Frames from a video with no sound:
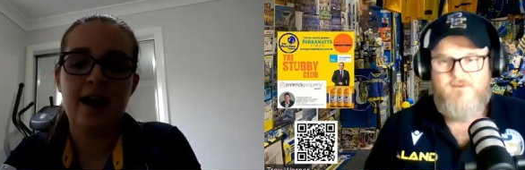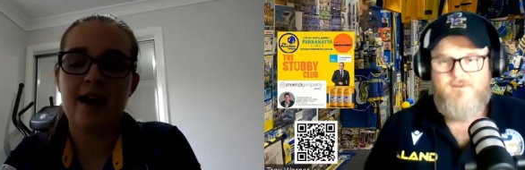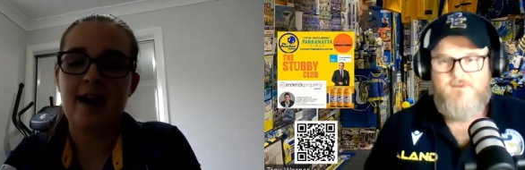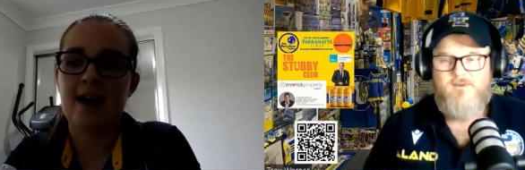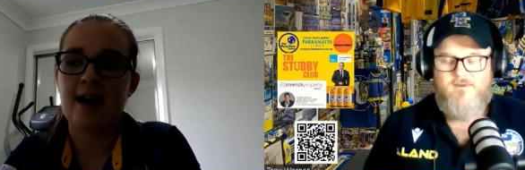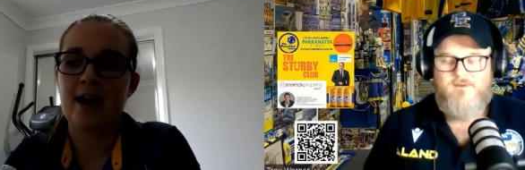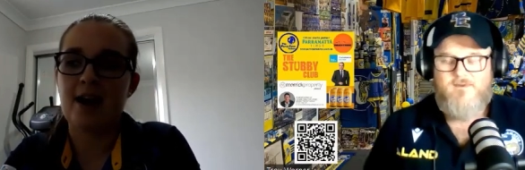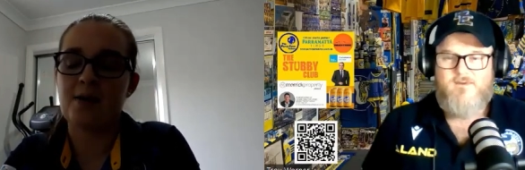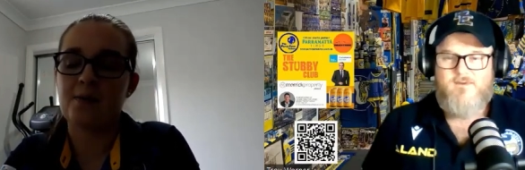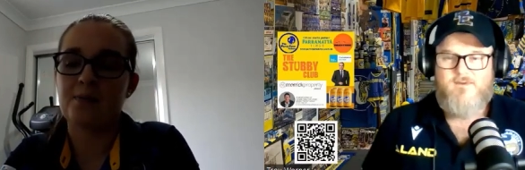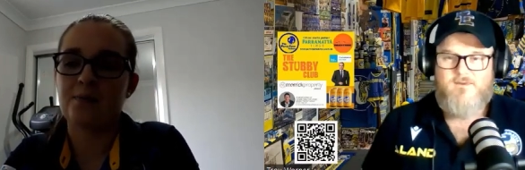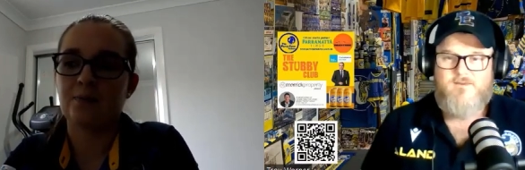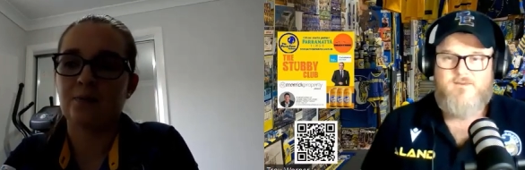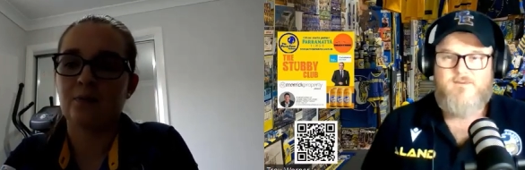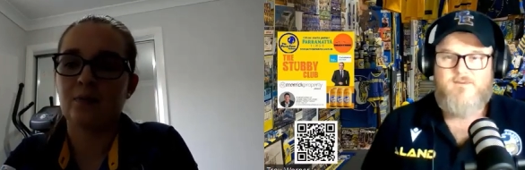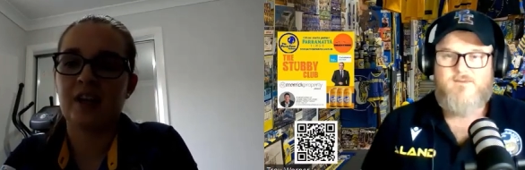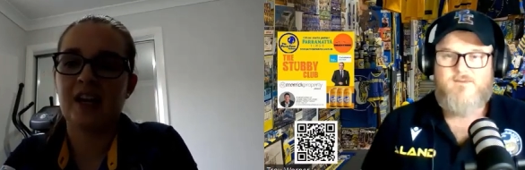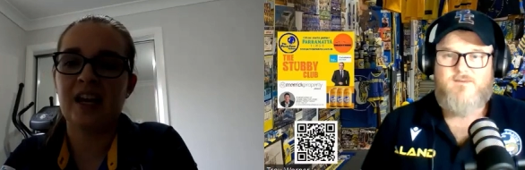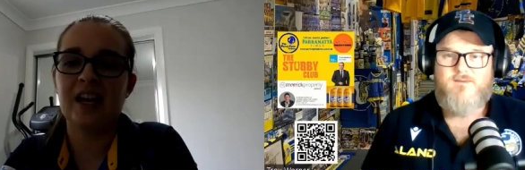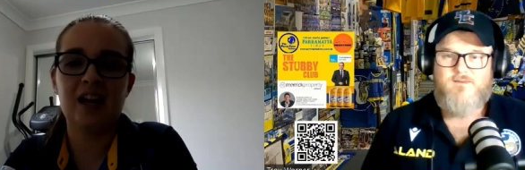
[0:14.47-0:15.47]

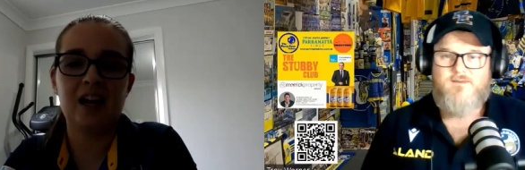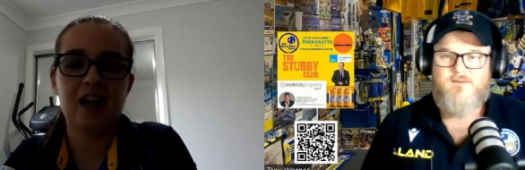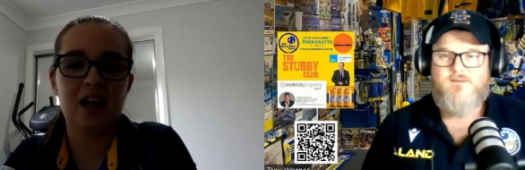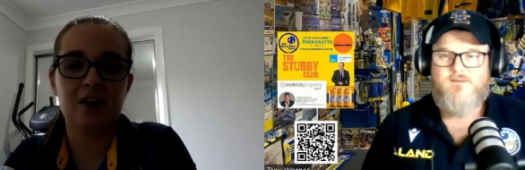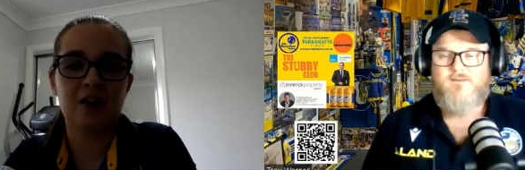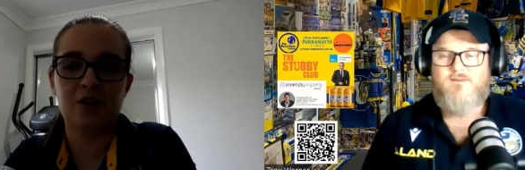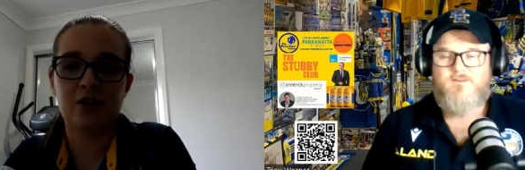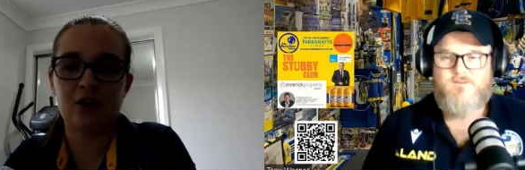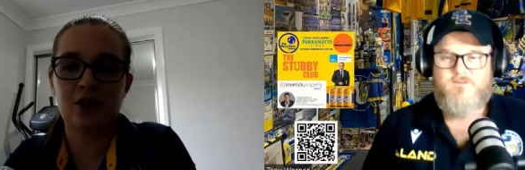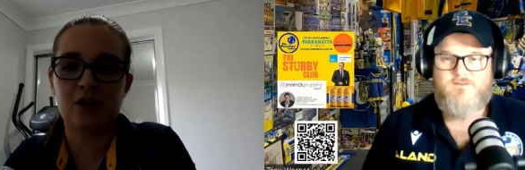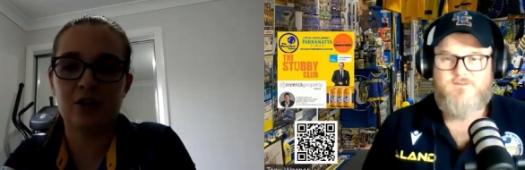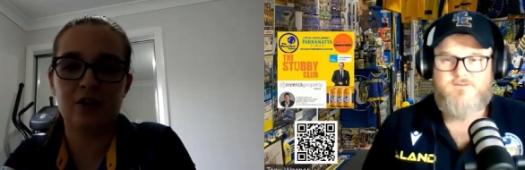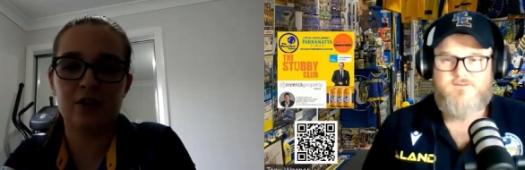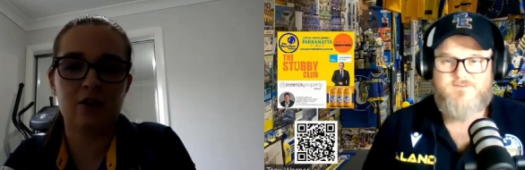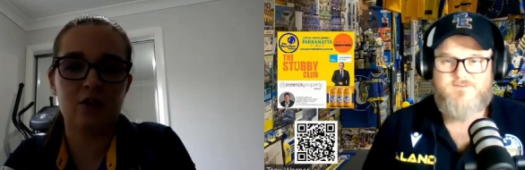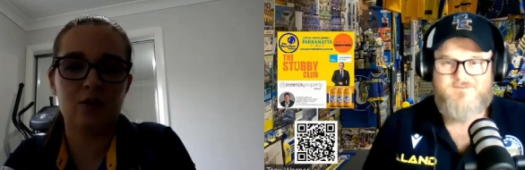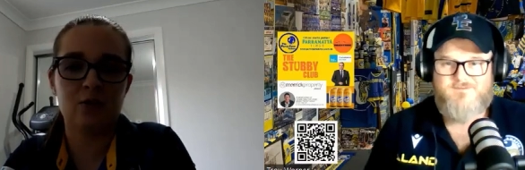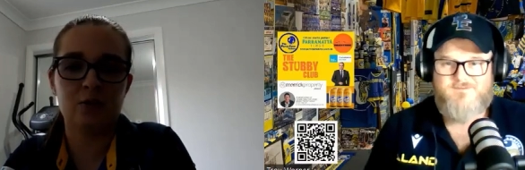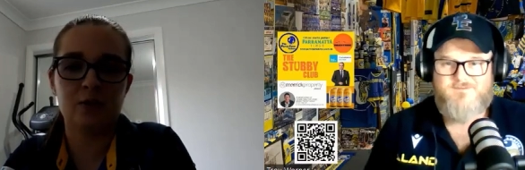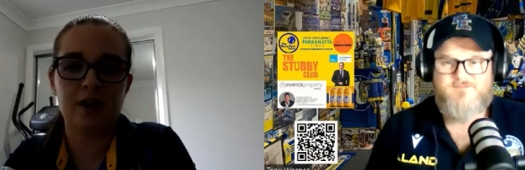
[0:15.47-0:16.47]
Speaker 1: Um, King Gutho
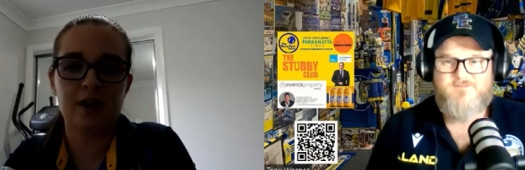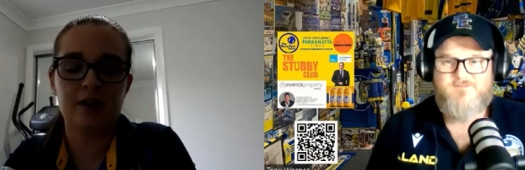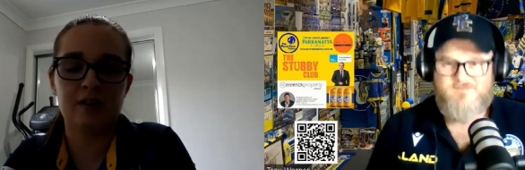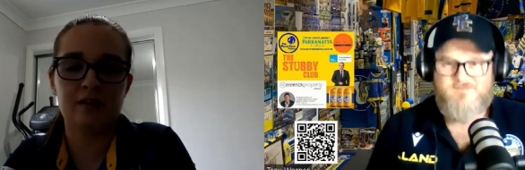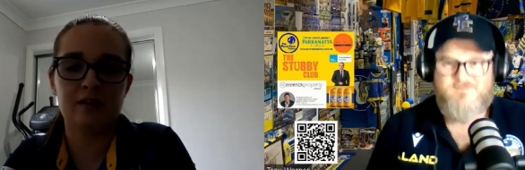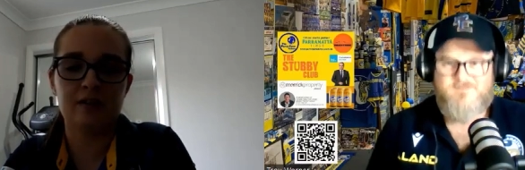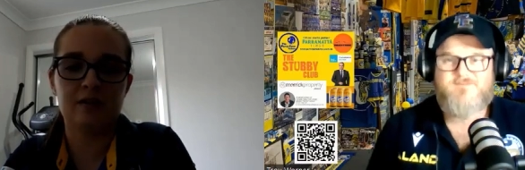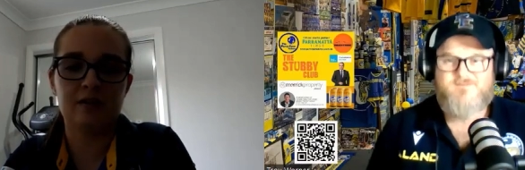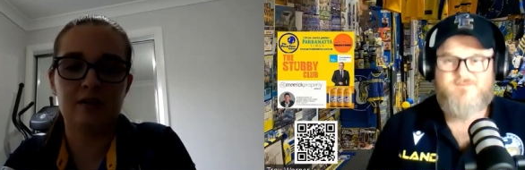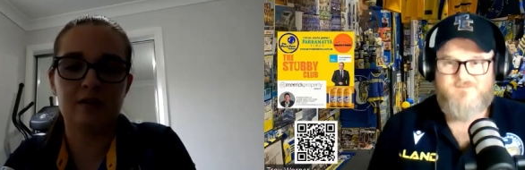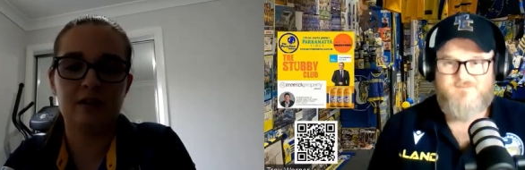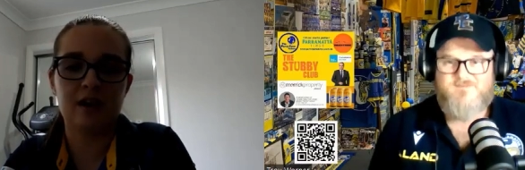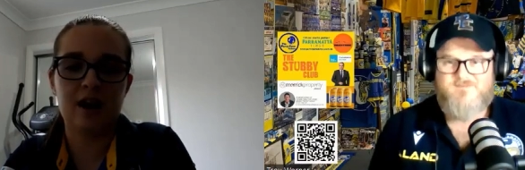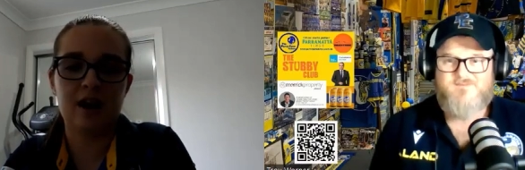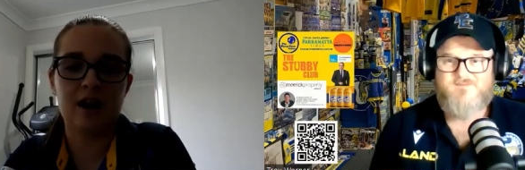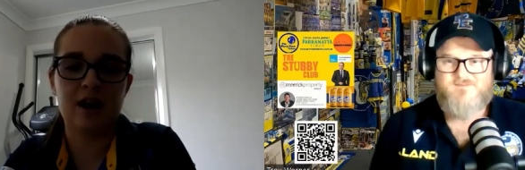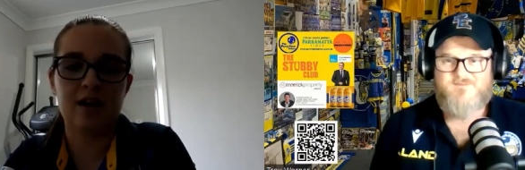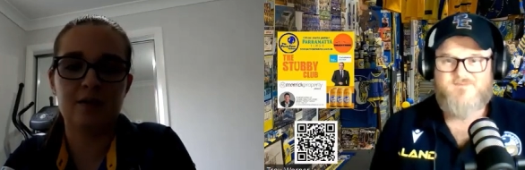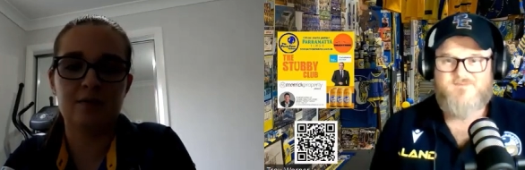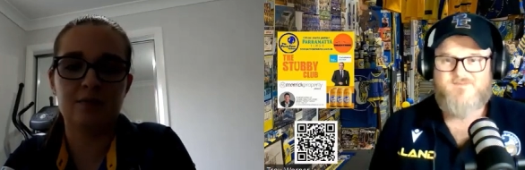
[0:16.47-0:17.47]
always
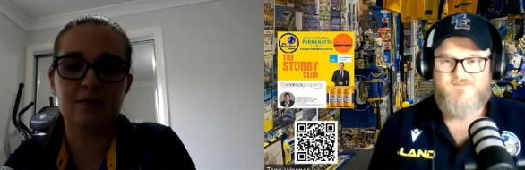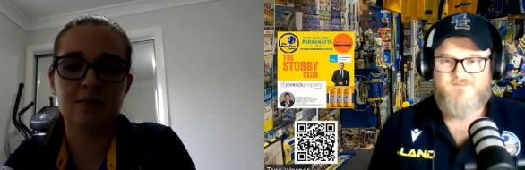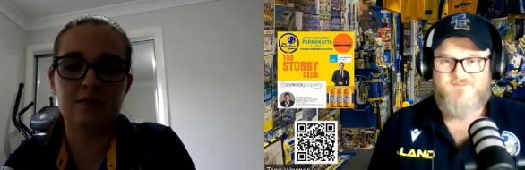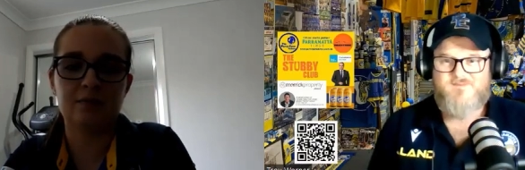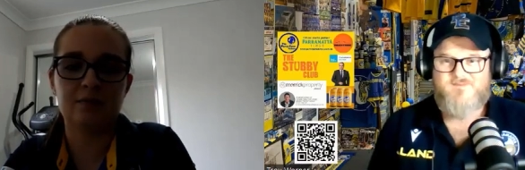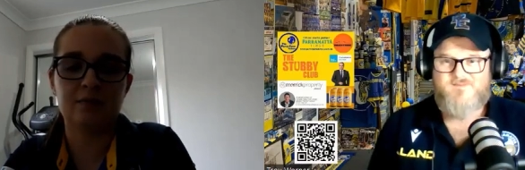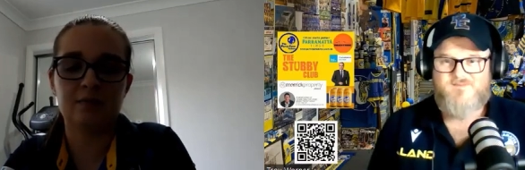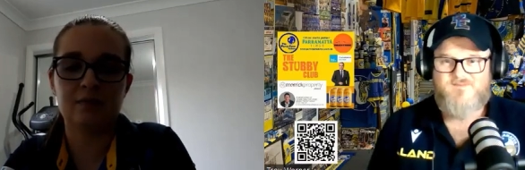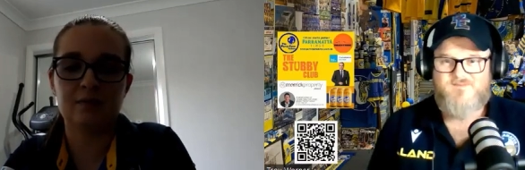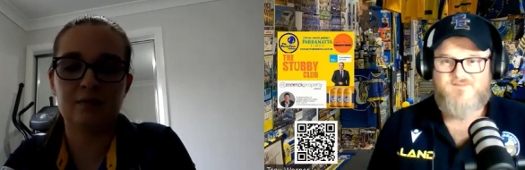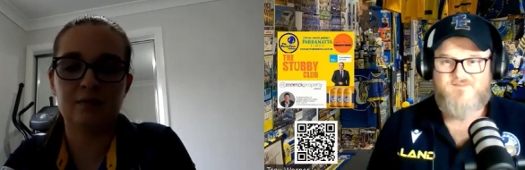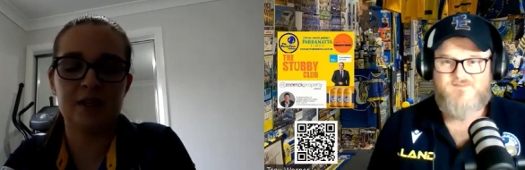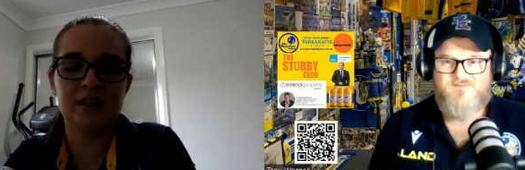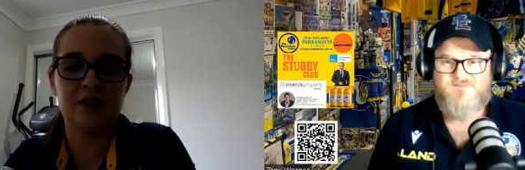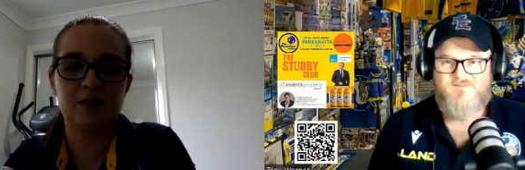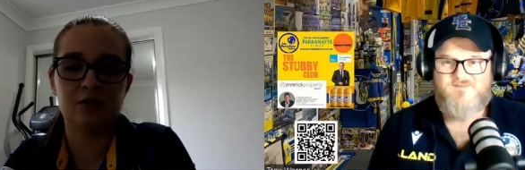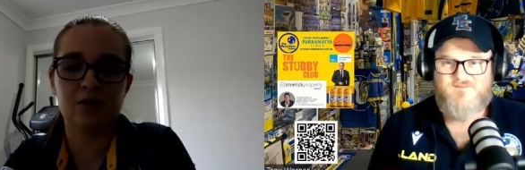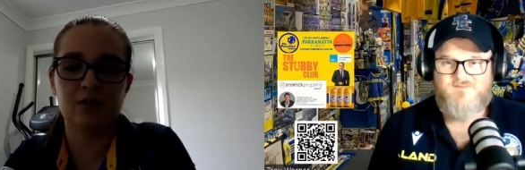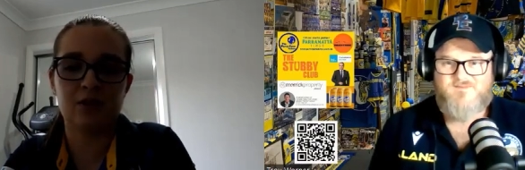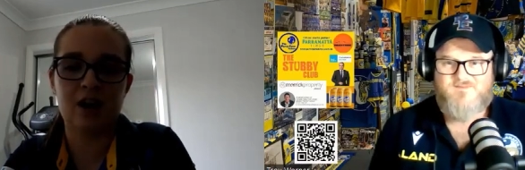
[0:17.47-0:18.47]
um,
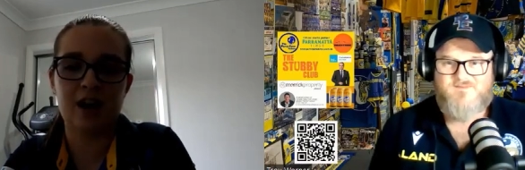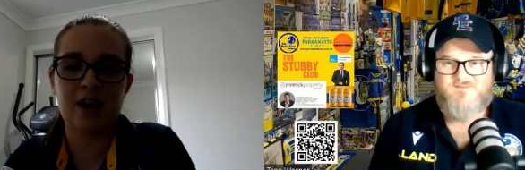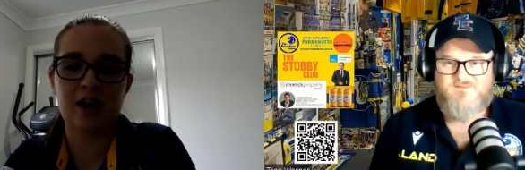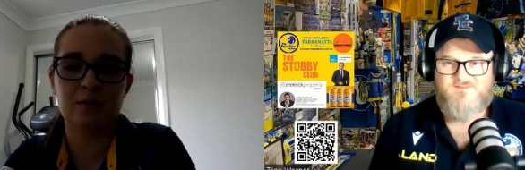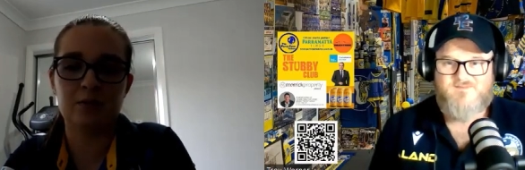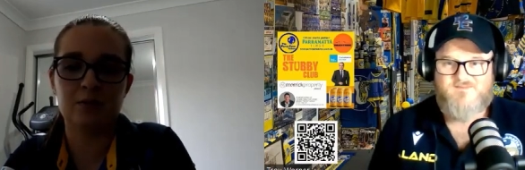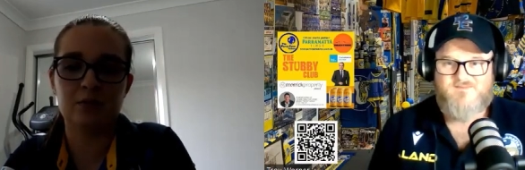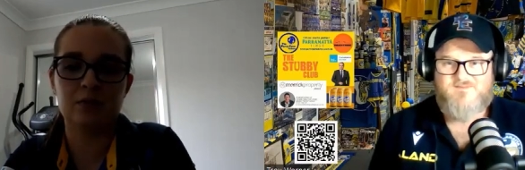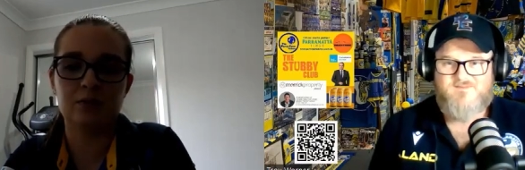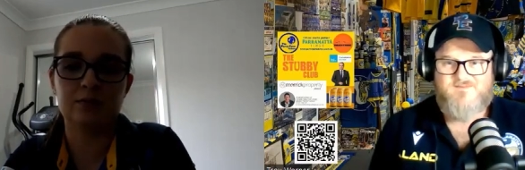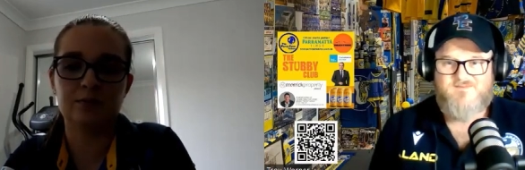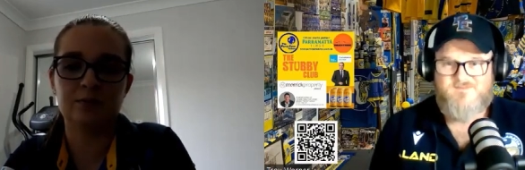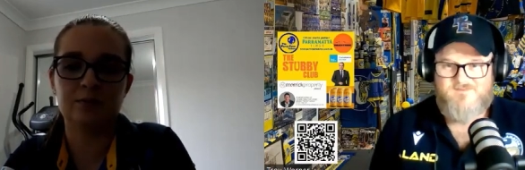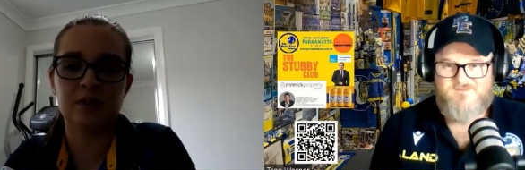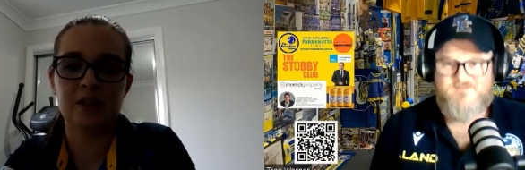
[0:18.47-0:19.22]
Mr. Reliable.